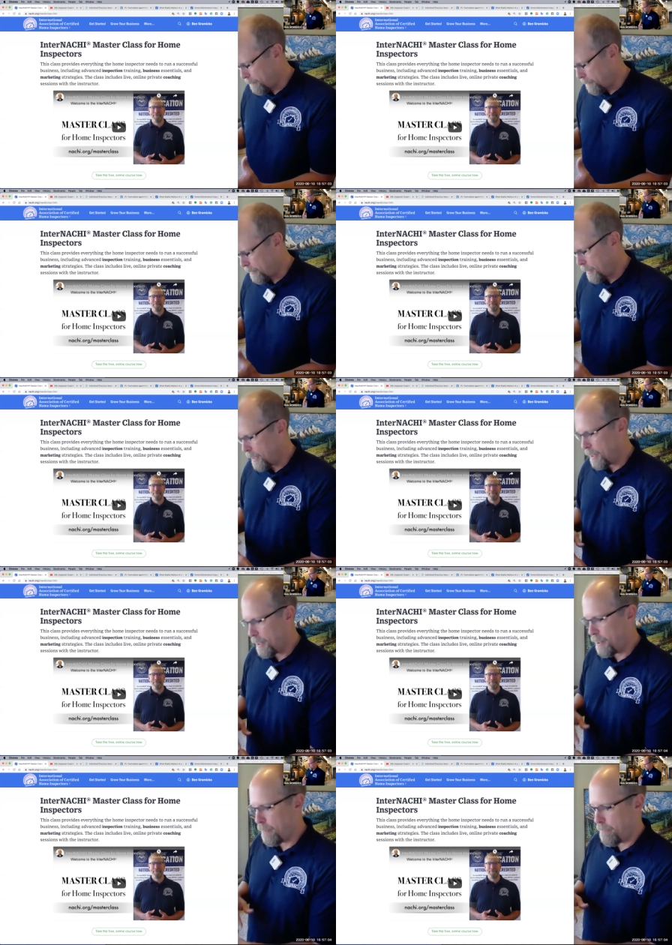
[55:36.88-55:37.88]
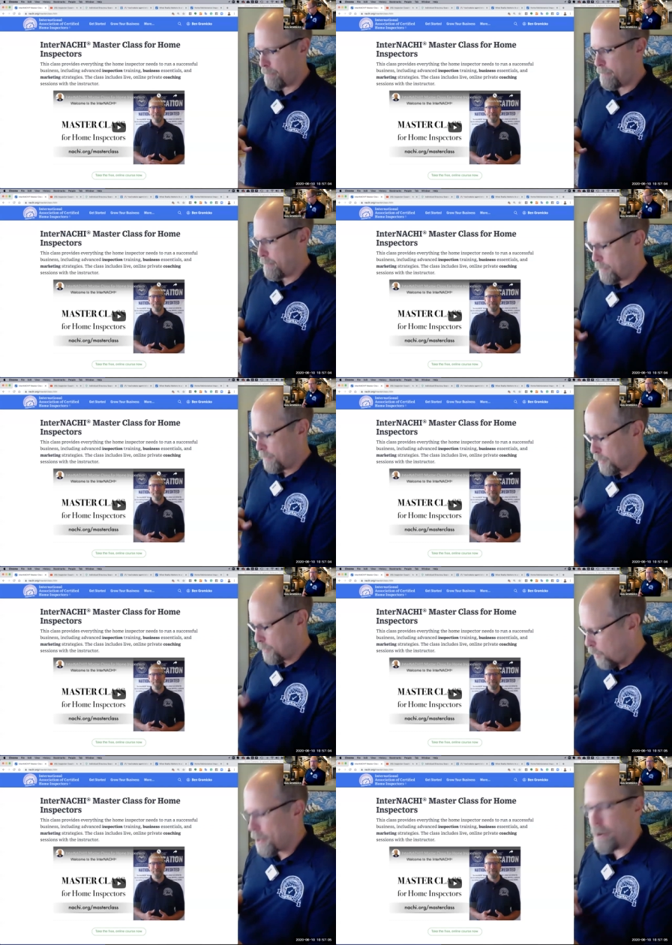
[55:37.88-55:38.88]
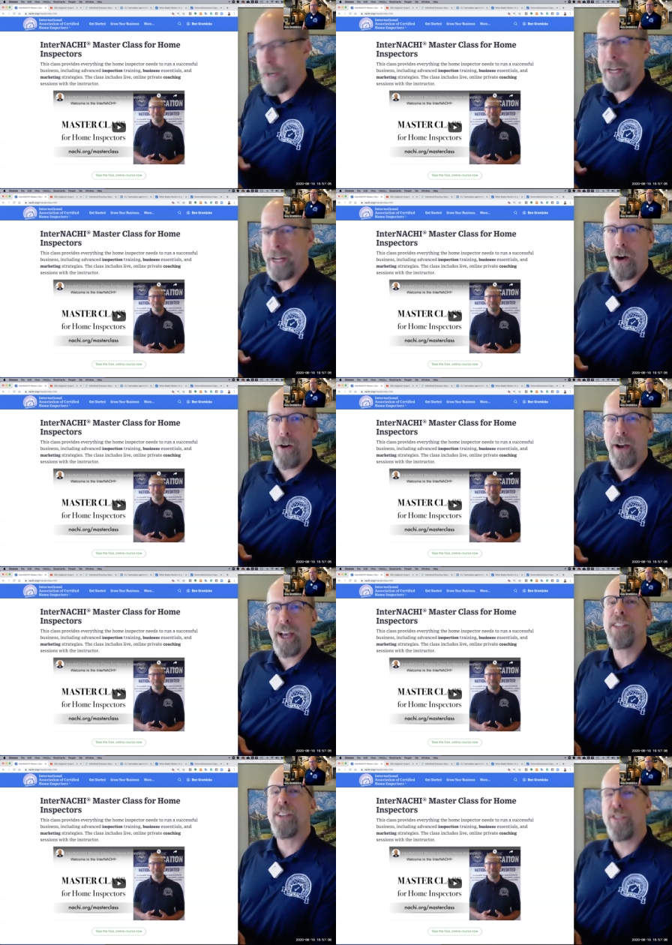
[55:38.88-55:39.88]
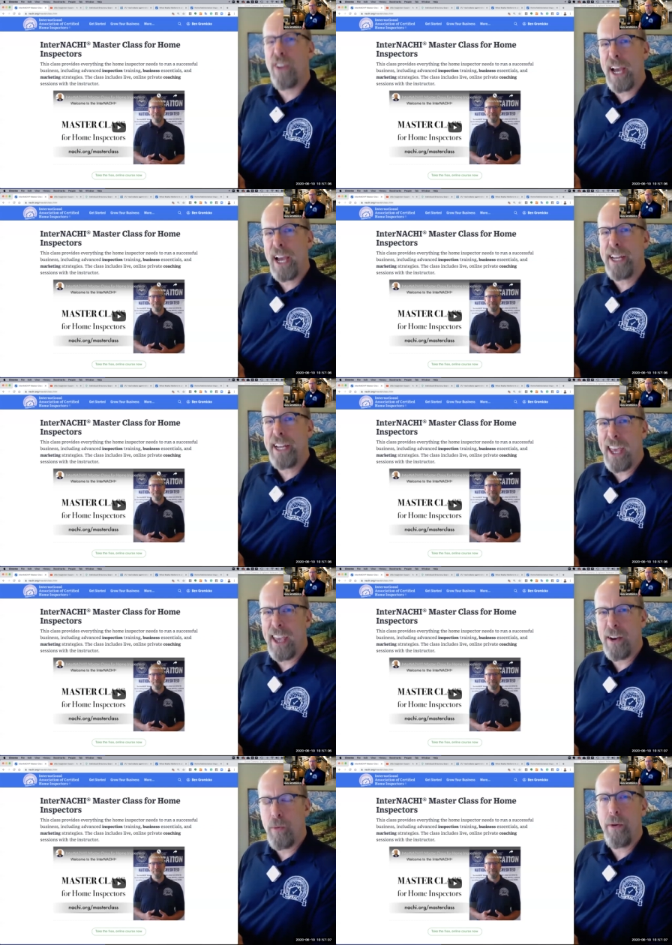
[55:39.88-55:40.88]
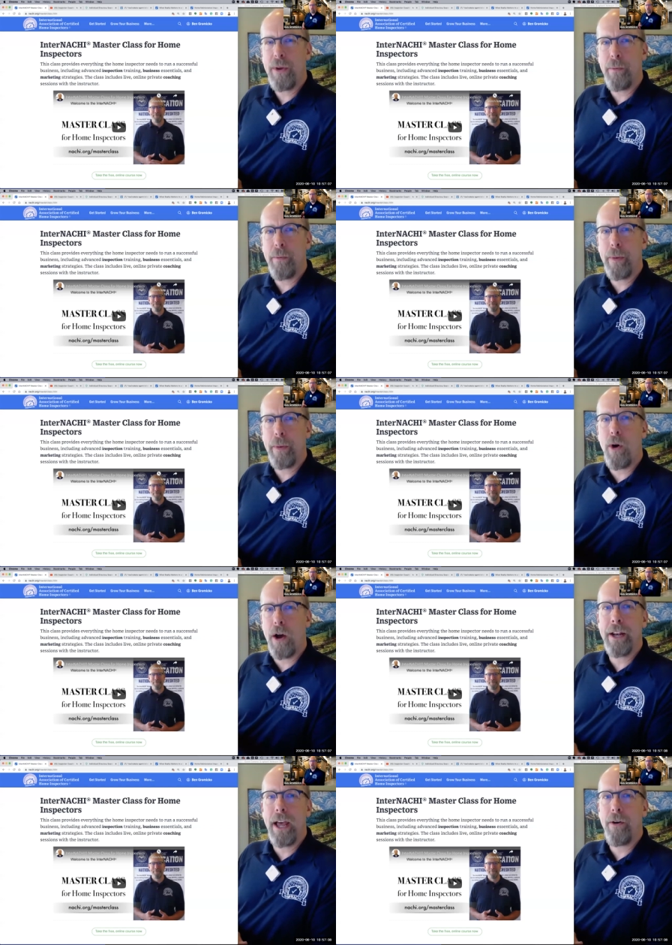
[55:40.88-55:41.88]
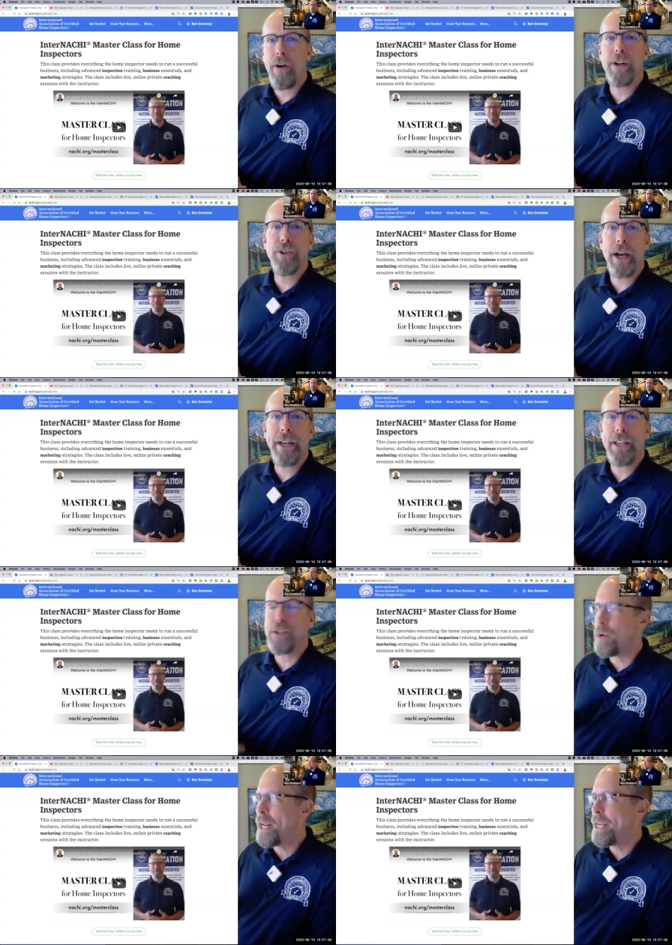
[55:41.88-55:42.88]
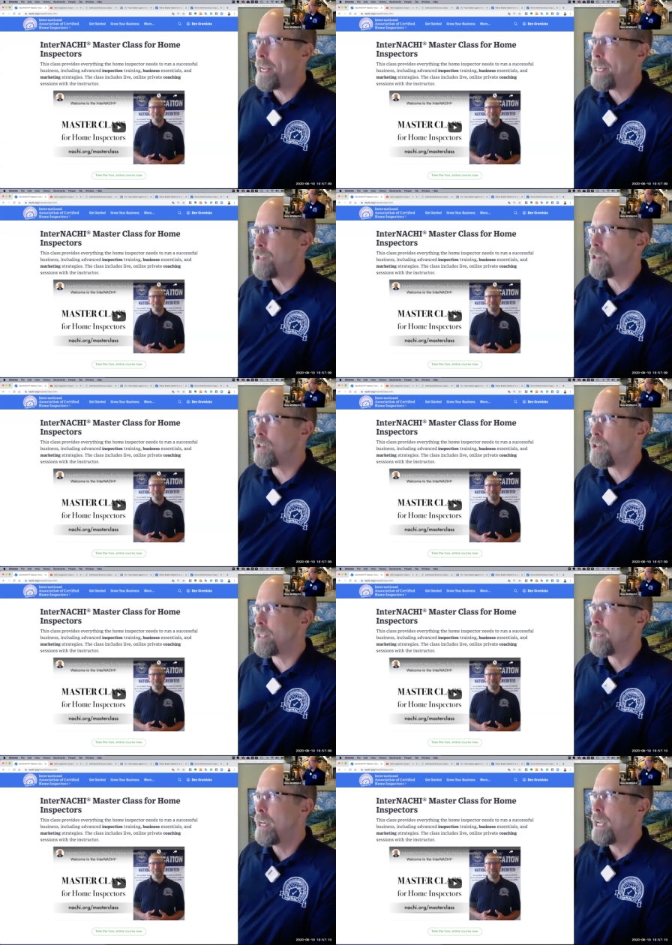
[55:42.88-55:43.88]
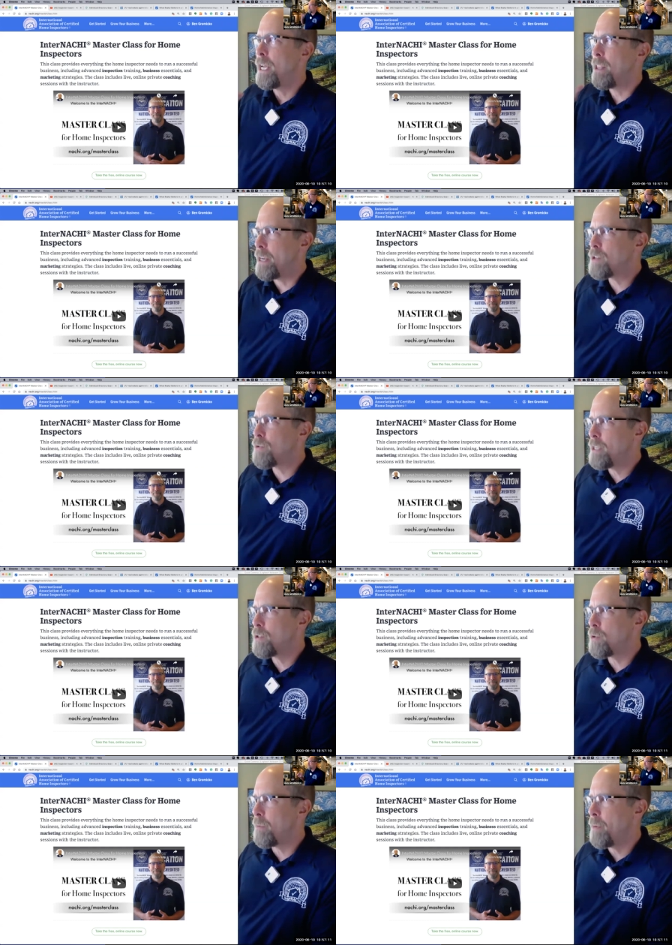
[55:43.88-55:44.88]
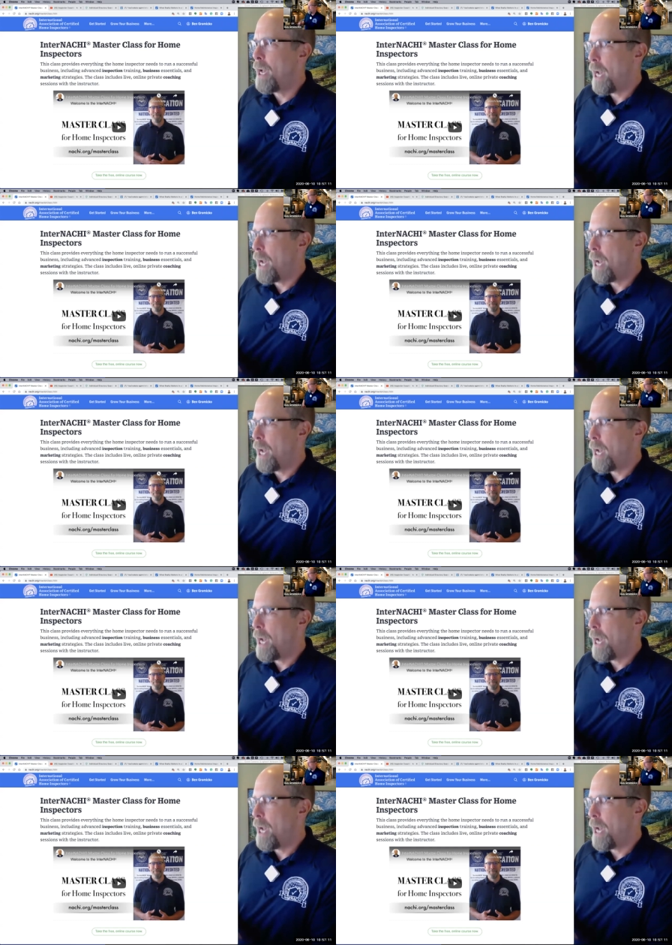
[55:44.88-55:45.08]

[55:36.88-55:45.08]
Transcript: Um, there's water in it now, and it's a dry day. Why would there be water in it now on a dry day? So what I need you to do is the next rainstorm, I